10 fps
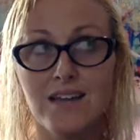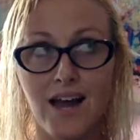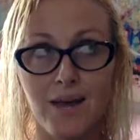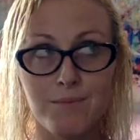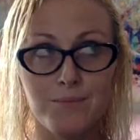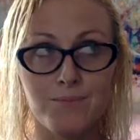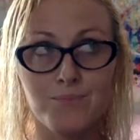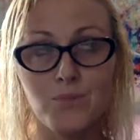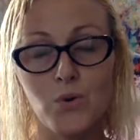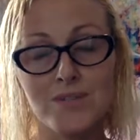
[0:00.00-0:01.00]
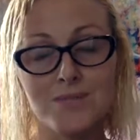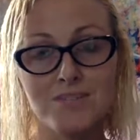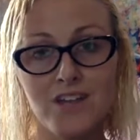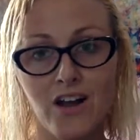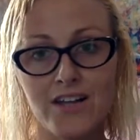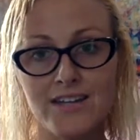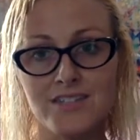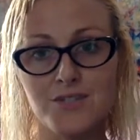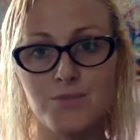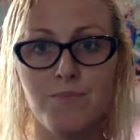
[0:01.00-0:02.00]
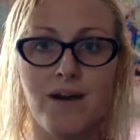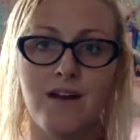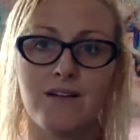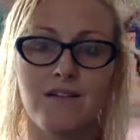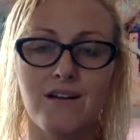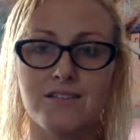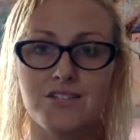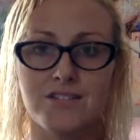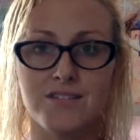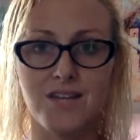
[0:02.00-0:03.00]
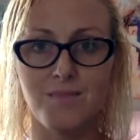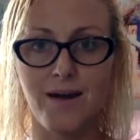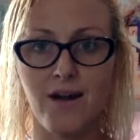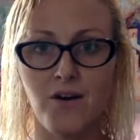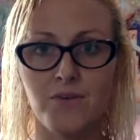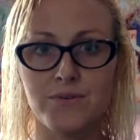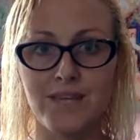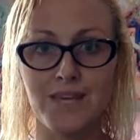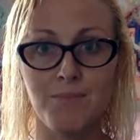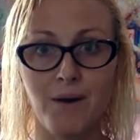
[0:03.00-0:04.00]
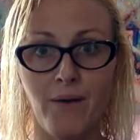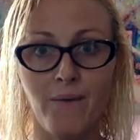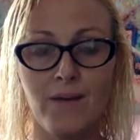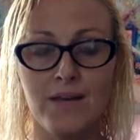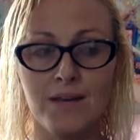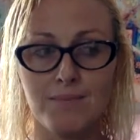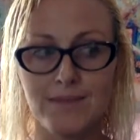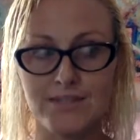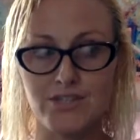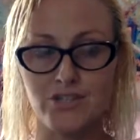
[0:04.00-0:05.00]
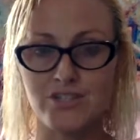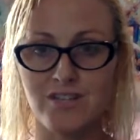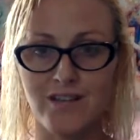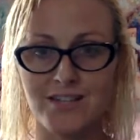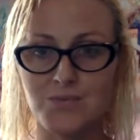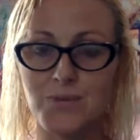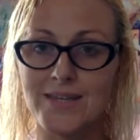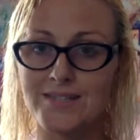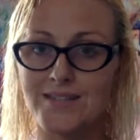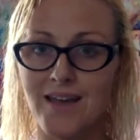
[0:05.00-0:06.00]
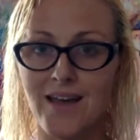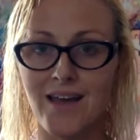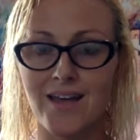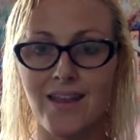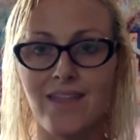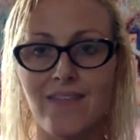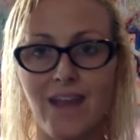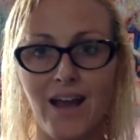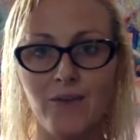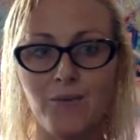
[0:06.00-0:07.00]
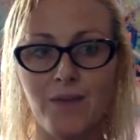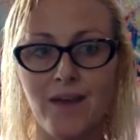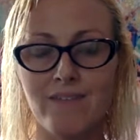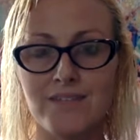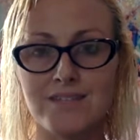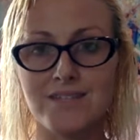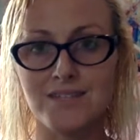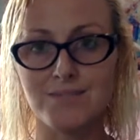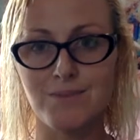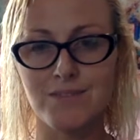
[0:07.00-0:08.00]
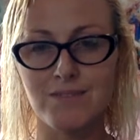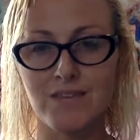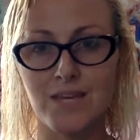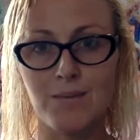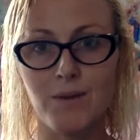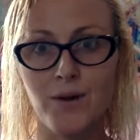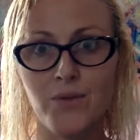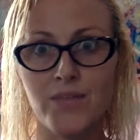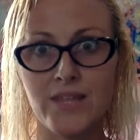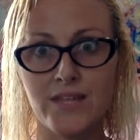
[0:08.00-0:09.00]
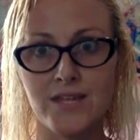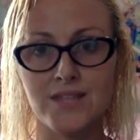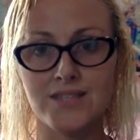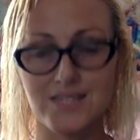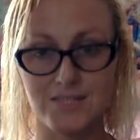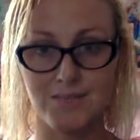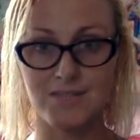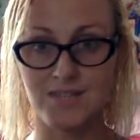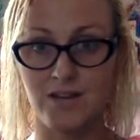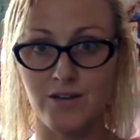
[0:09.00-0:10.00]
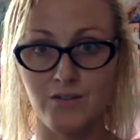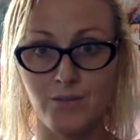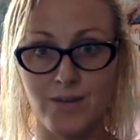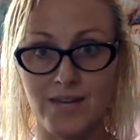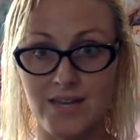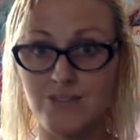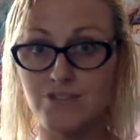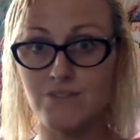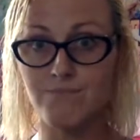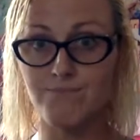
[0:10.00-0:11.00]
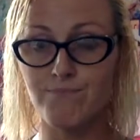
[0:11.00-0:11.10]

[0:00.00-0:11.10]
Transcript: I'm going to be talking to my oncologist about chemo. My surgeon last week said that I will be having 6 months of chemo, then 6 months of radiation,